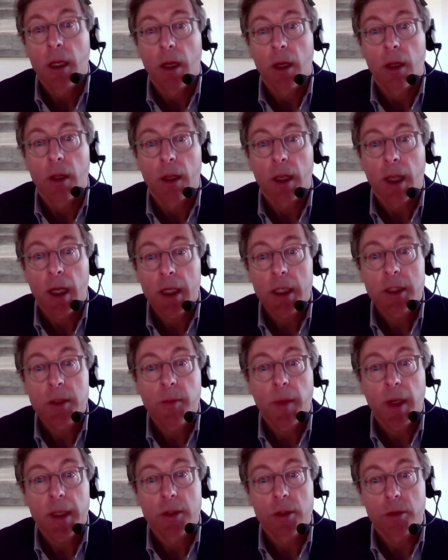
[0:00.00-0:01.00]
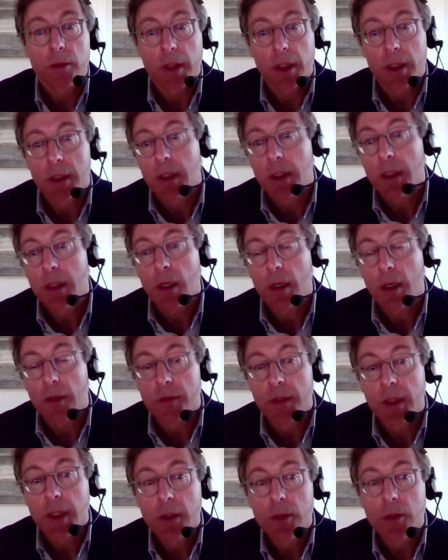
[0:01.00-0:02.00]
a large majority of
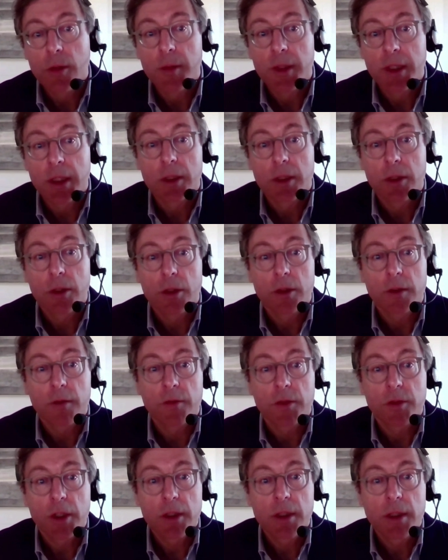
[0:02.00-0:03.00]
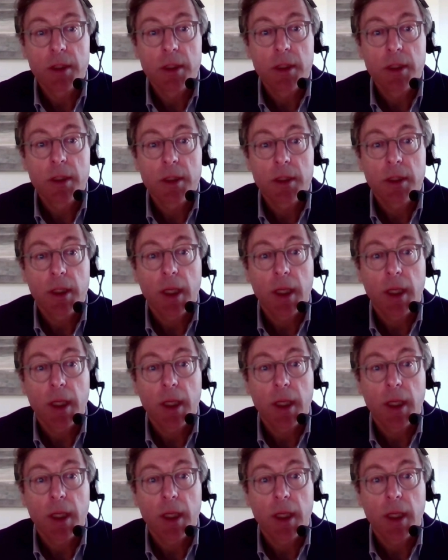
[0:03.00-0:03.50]
the EU Ministers of Justice